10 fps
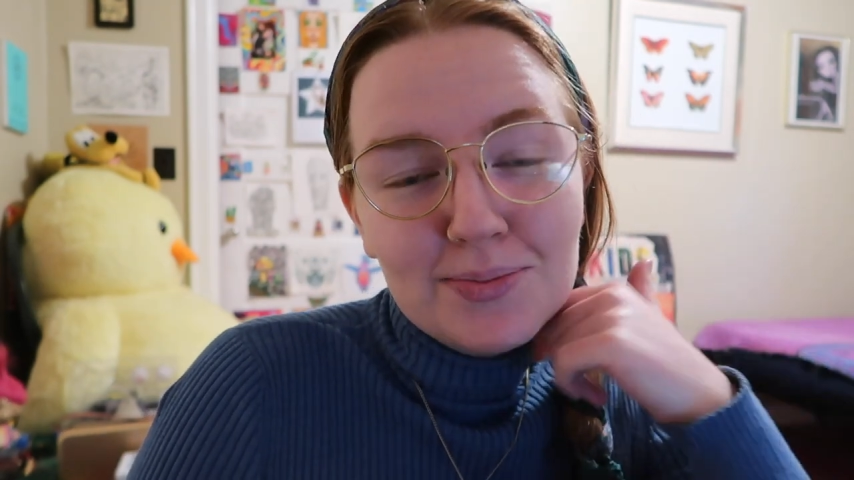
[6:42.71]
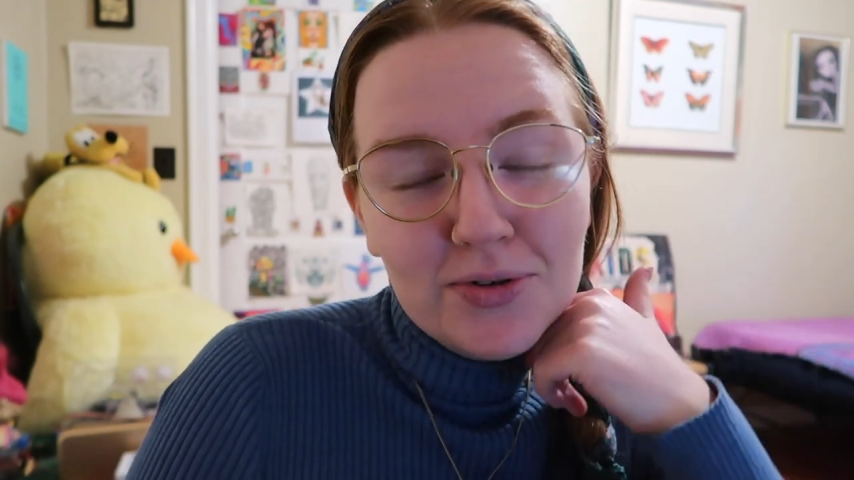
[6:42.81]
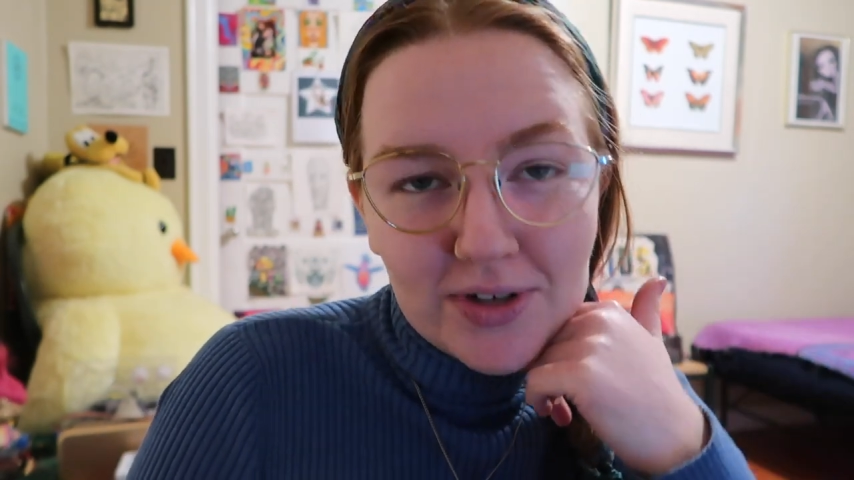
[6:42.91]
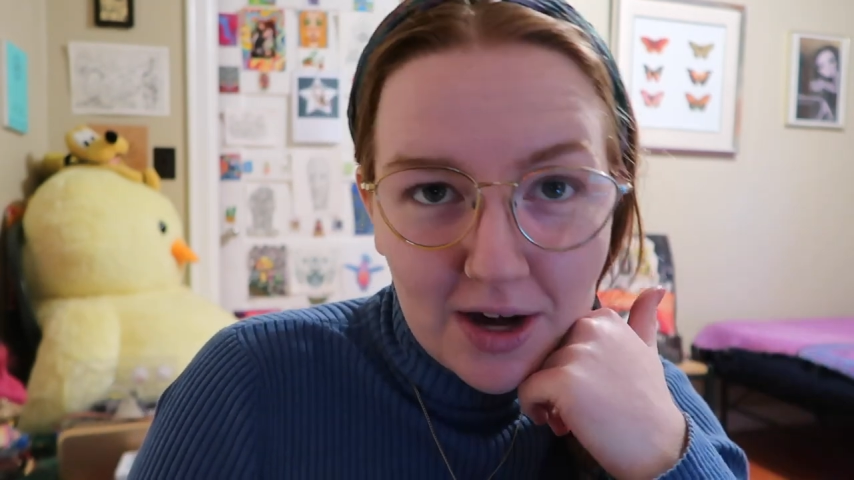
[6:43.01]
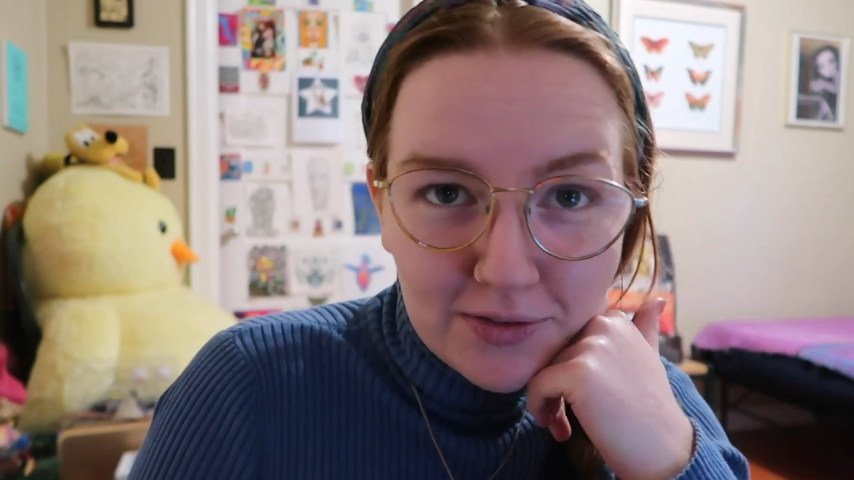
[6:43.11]
is
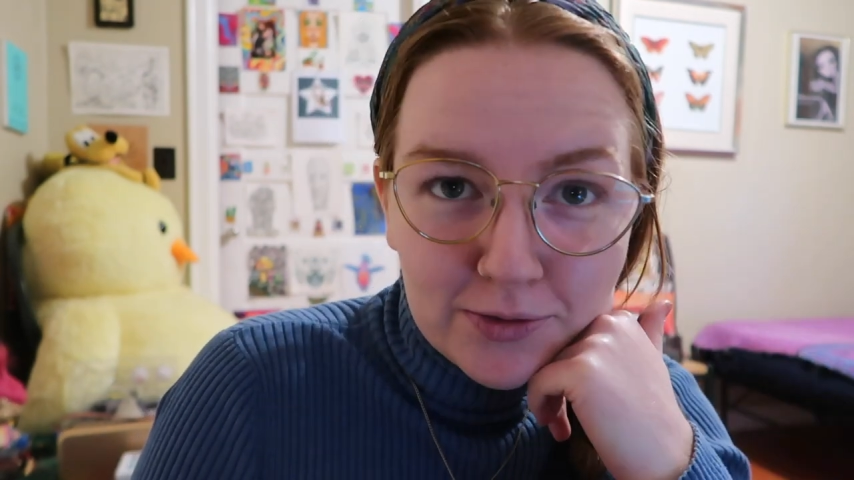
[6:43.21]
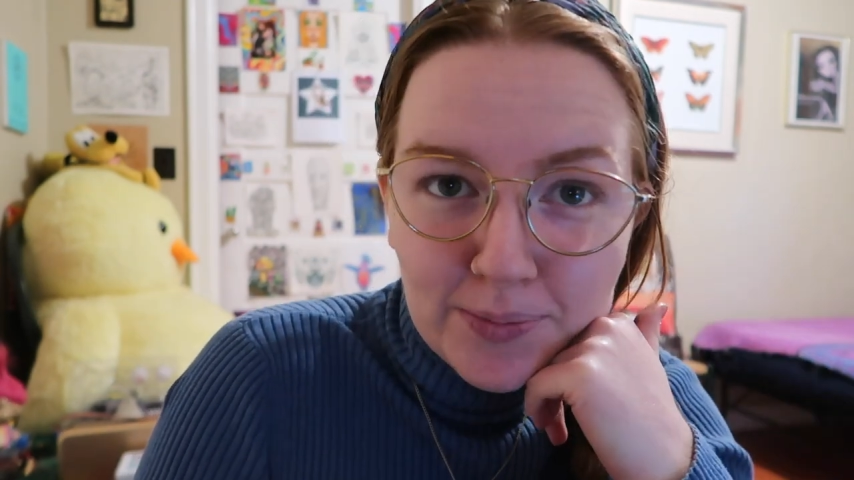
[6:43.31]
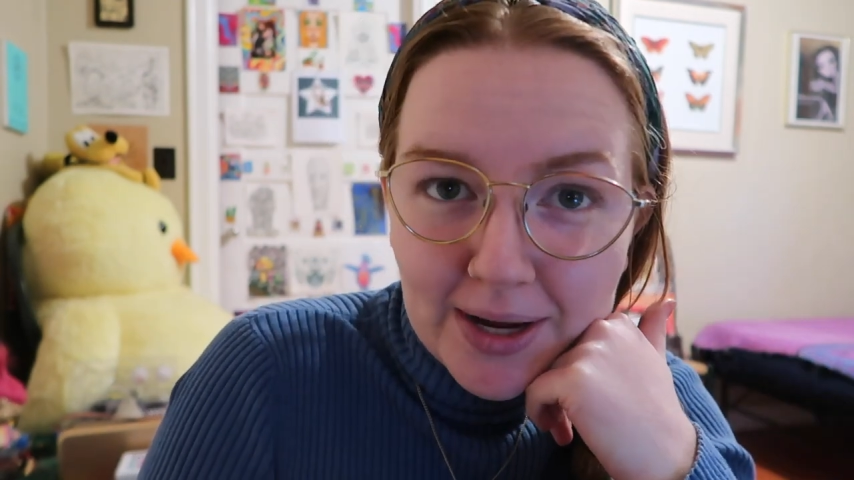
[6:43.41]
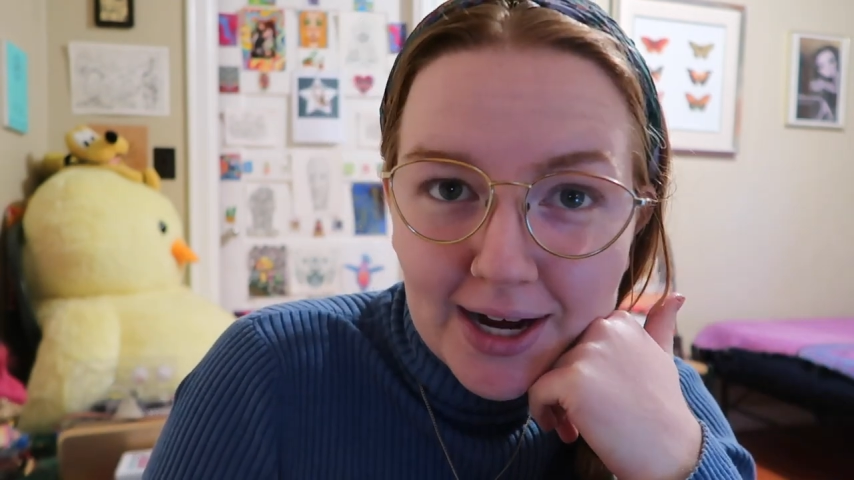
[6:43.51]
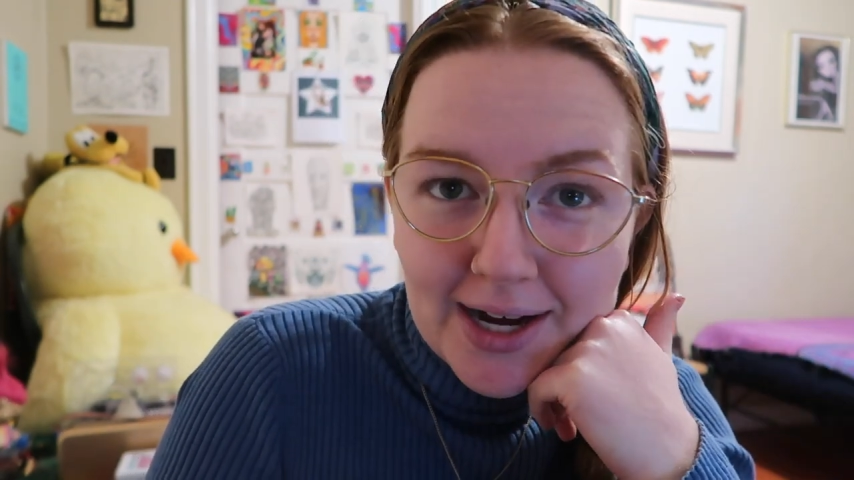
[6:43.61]
moving off
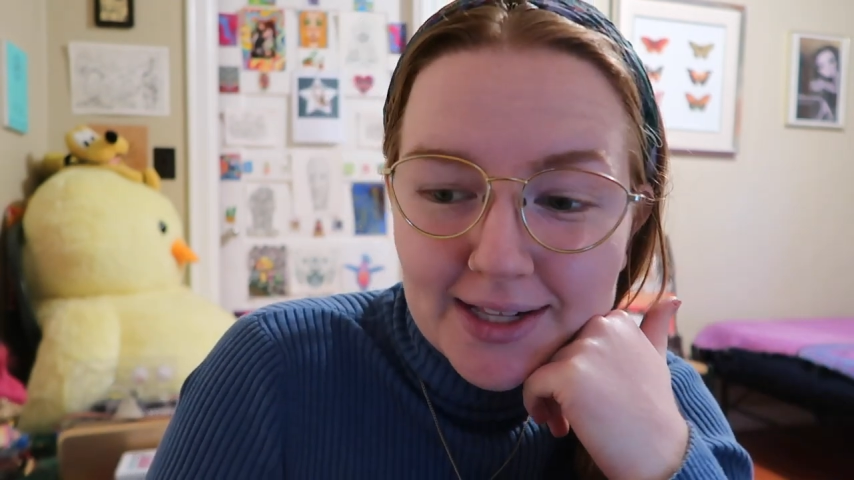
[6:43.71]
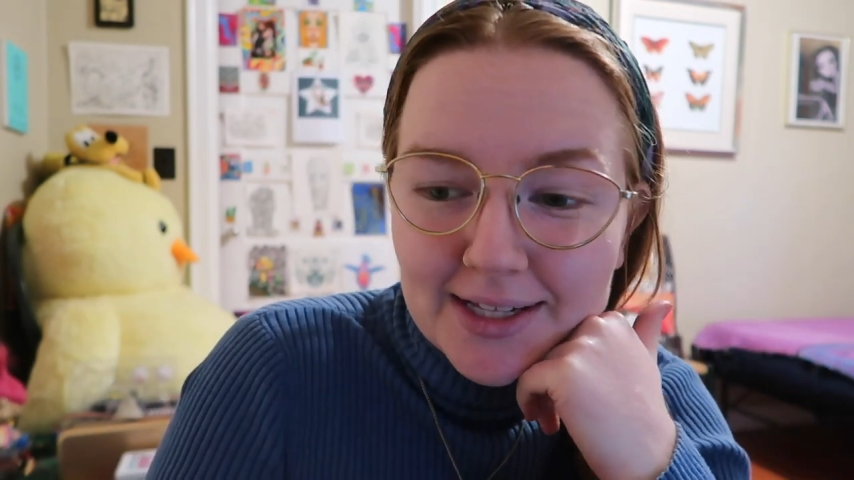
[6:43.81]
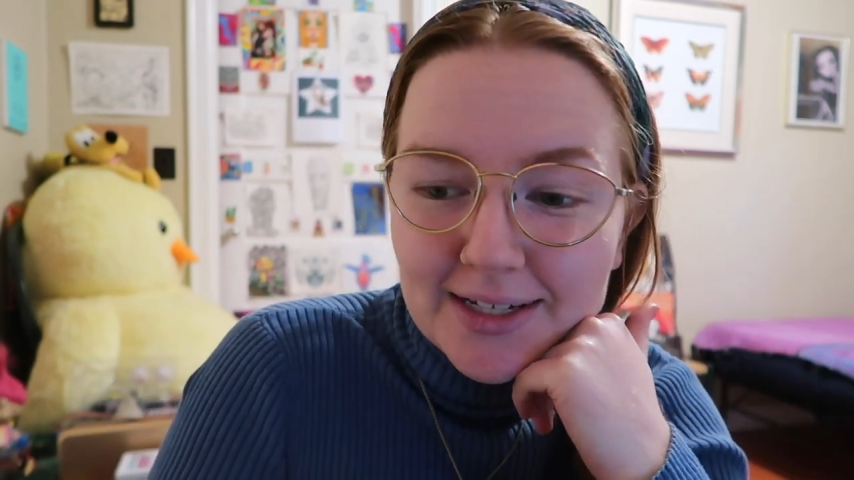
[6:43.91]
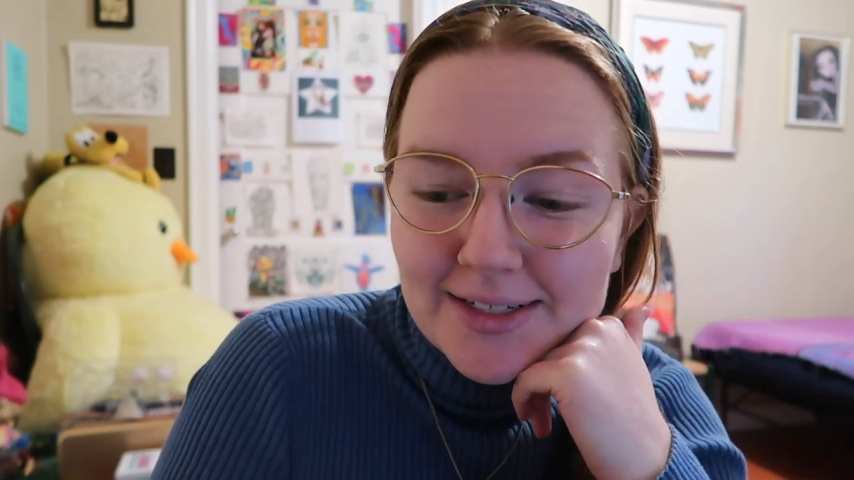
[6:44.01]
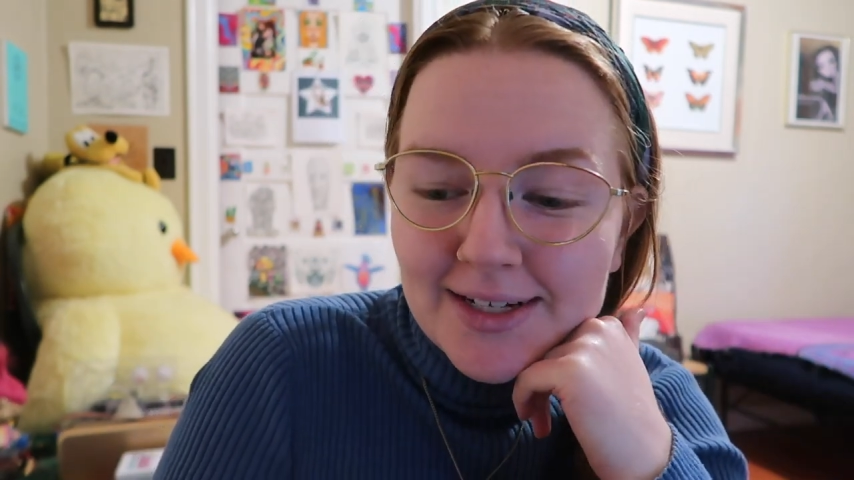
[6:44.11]
of my
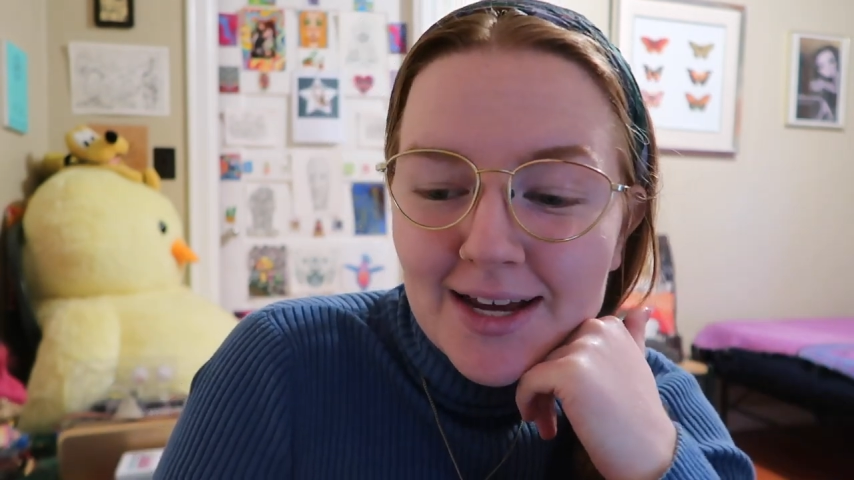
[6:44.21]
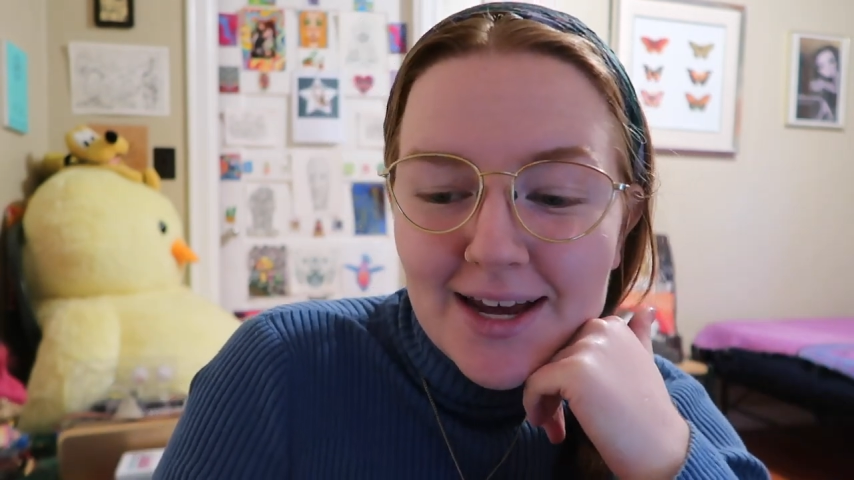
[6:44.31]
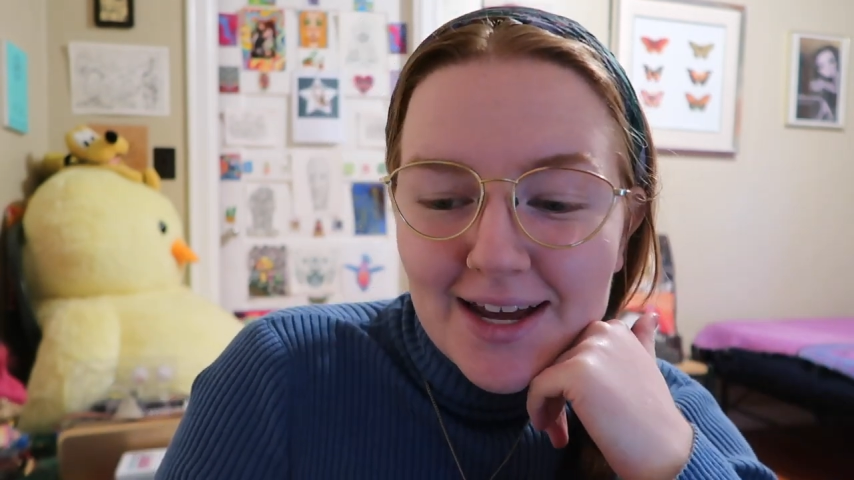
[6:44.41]
island